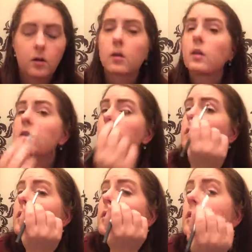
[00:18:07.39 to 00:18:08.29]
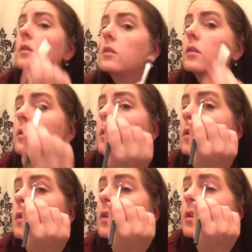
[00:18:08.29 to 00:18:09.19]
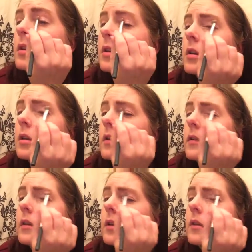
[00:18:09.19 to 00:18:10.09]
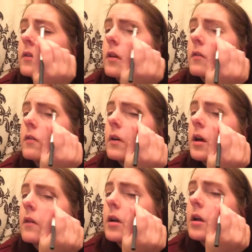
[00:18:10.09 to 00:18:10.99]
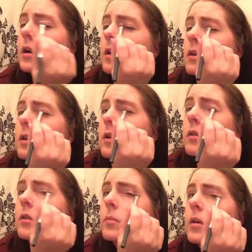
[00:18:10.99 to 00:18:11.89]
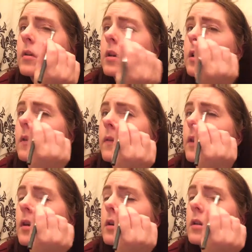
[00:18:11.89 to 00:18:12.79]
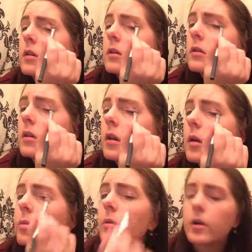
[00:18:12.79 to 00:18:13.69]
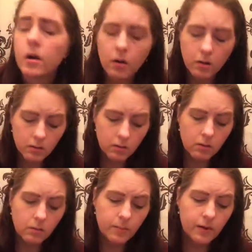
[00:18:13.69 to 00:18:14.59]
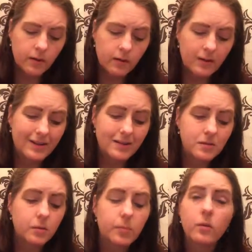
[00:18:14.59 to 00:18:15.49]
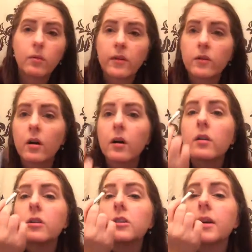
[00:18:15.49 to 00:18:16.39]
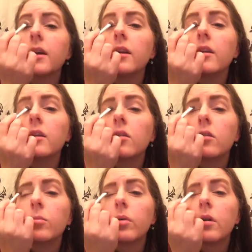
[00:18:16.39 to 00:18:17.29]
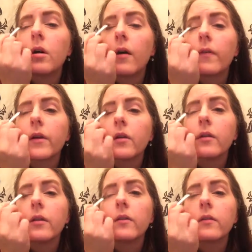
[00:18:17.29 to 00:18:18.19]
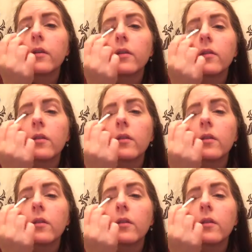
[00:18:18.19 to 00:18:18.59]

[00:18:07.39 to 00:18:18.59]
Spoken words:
Can you see that? It is a very light colour, especially on the eyes. But we are going to come in a little bit with a darker shade to put on the creases.